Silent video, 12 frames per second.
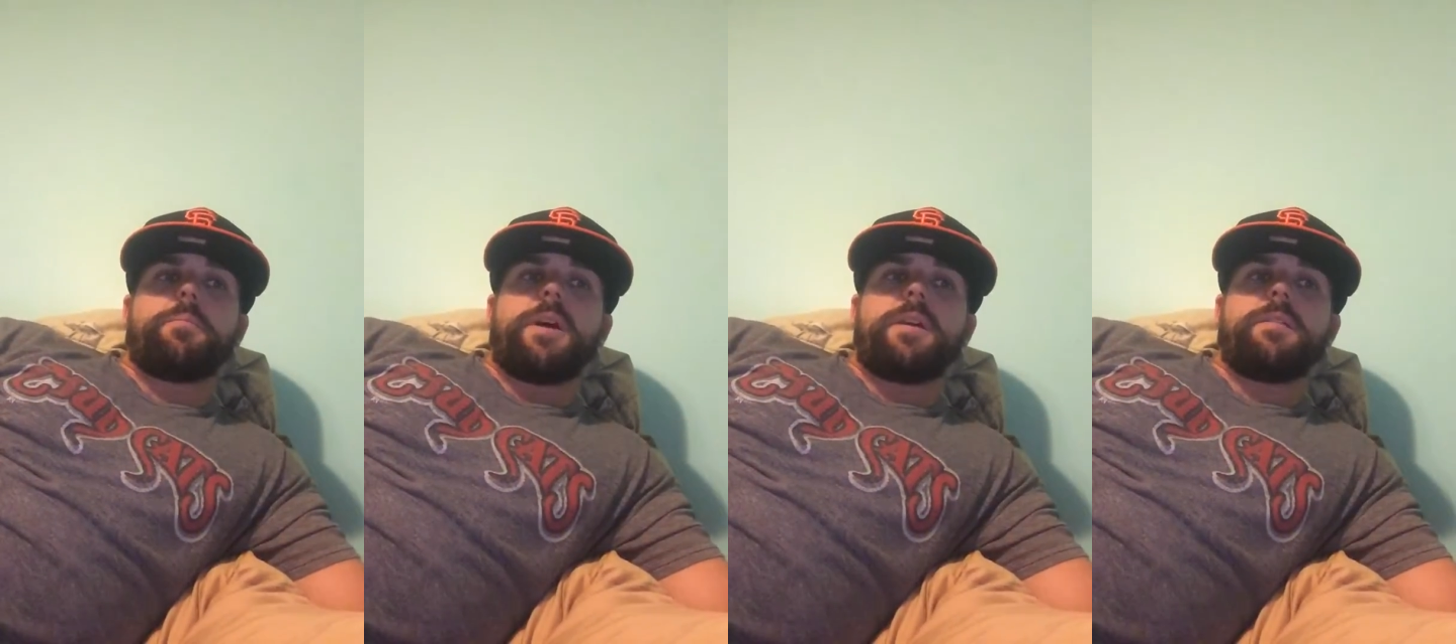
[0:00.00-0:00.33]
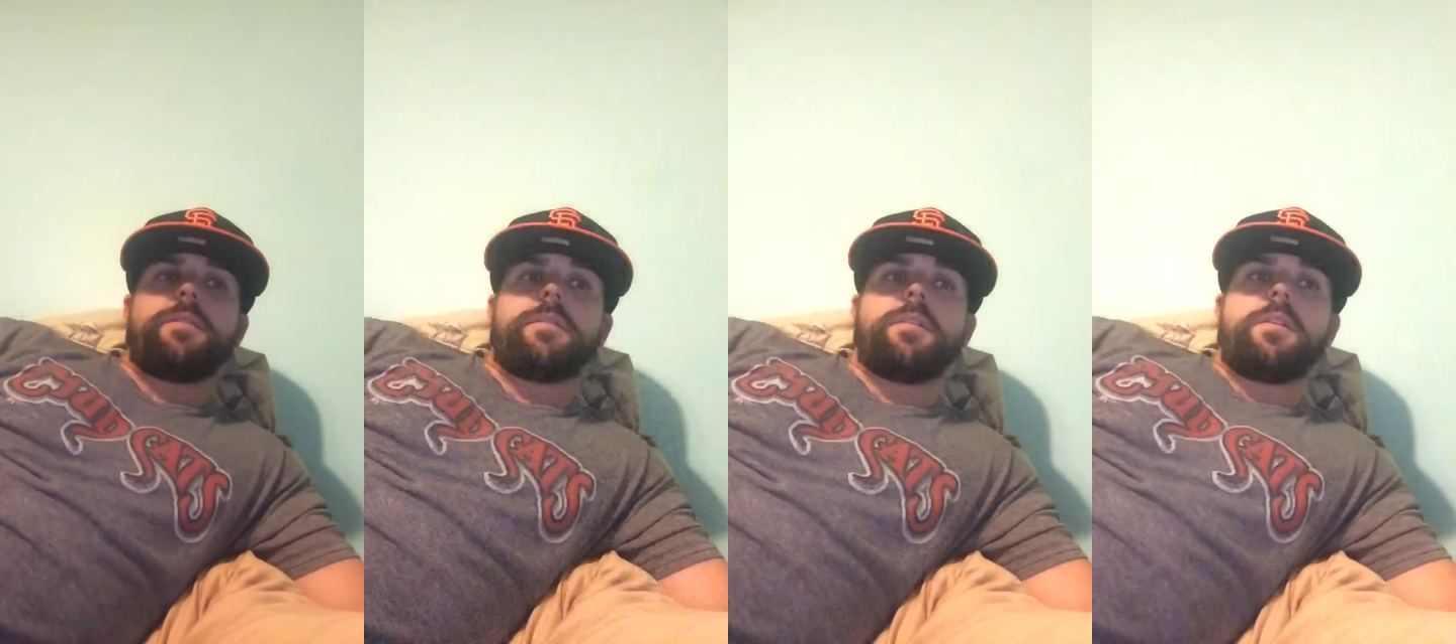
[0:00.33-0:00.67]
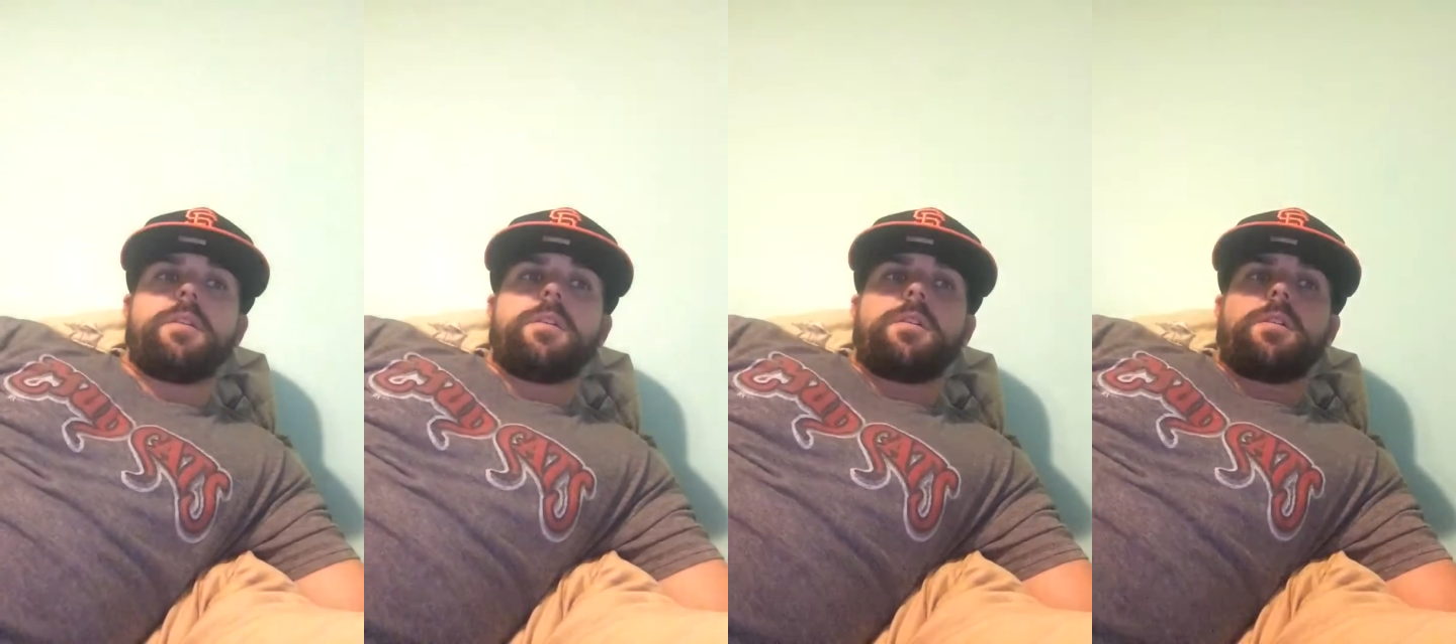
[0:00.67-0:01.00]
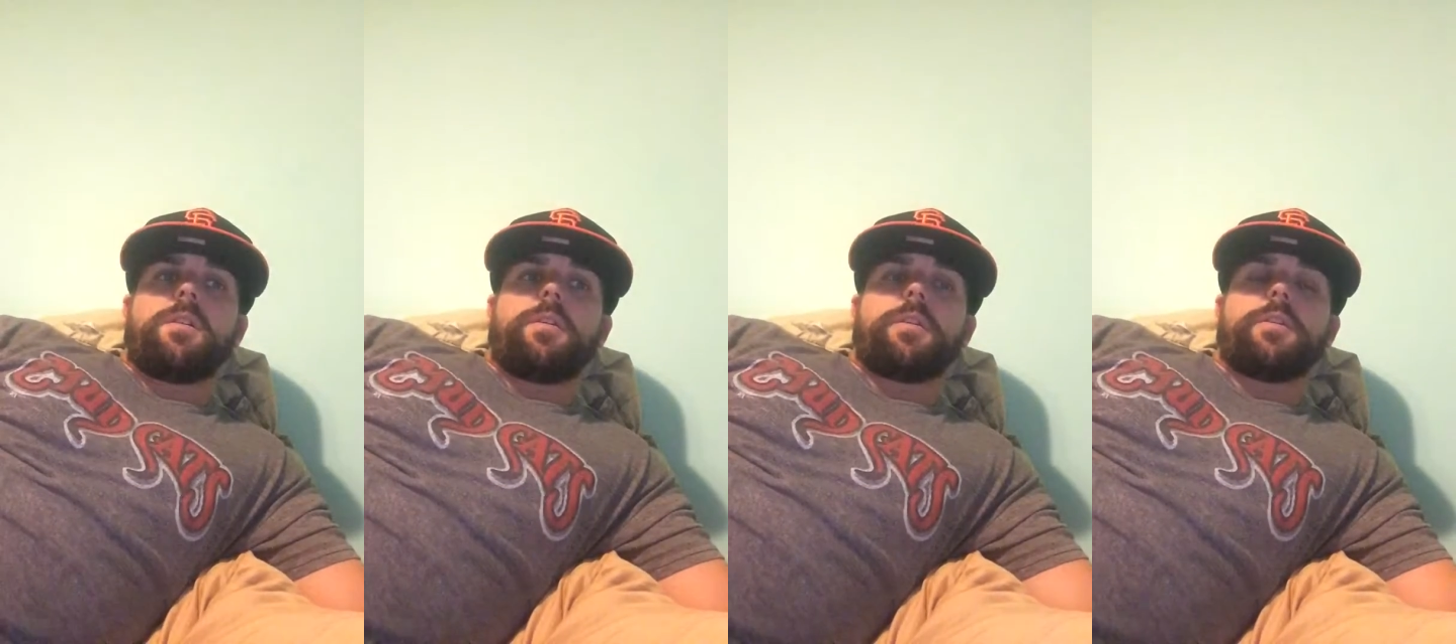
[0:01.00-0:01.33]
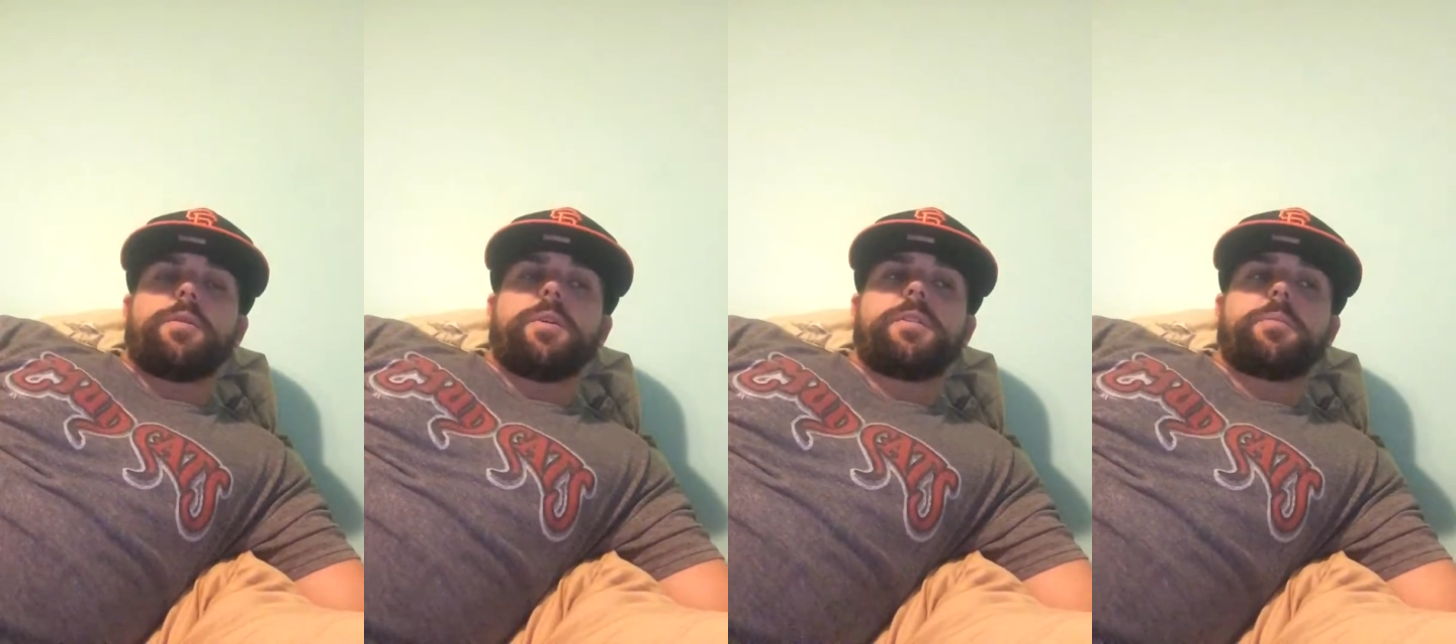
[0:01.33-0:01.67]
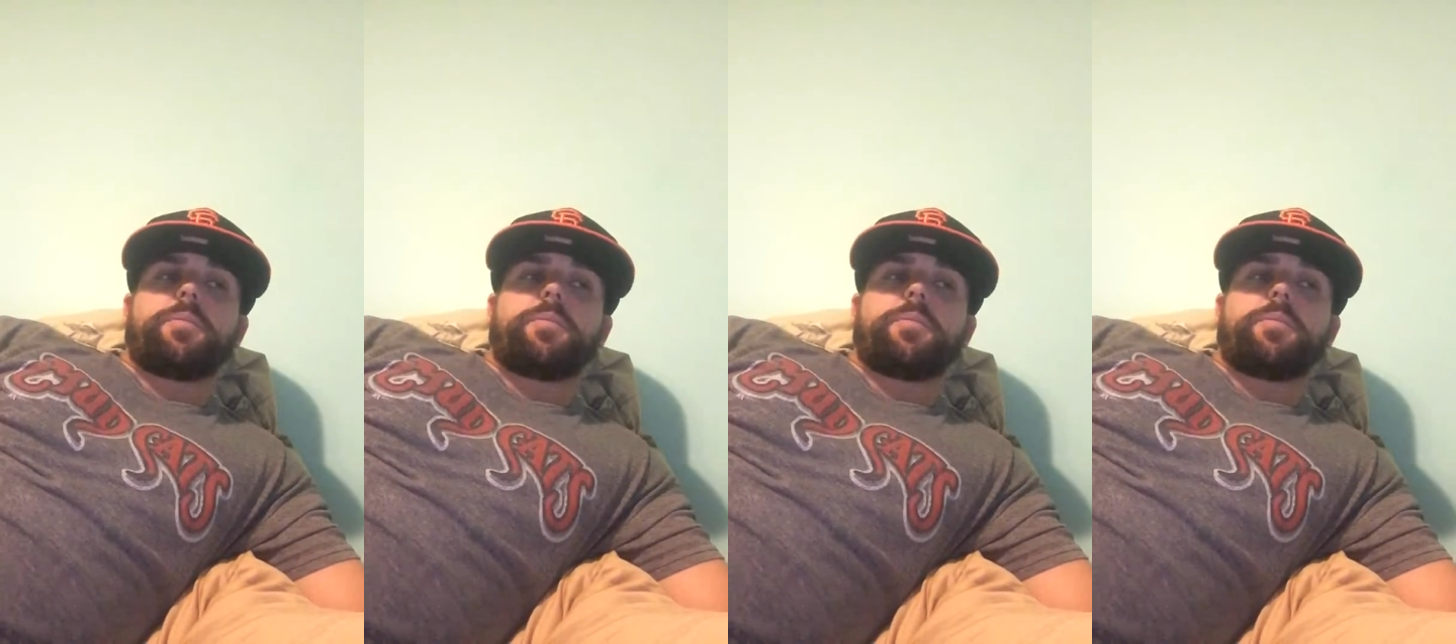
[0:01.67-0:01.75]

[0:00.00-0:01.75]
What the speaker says: based on a U.S.